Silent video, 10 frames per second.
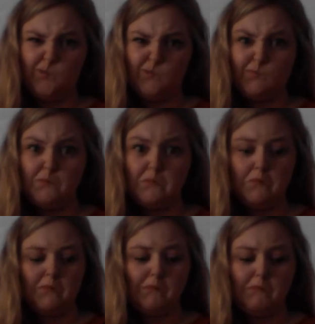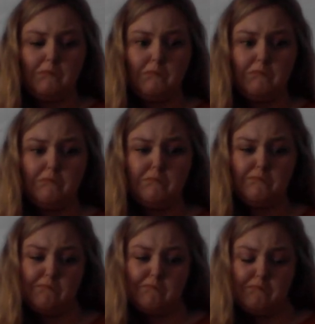
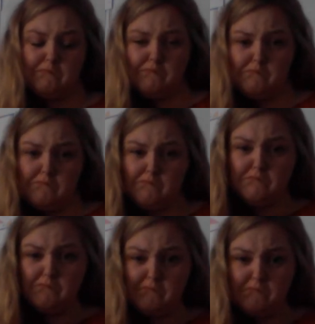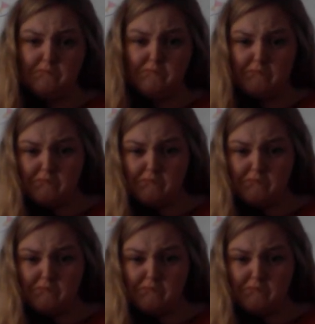[no speech]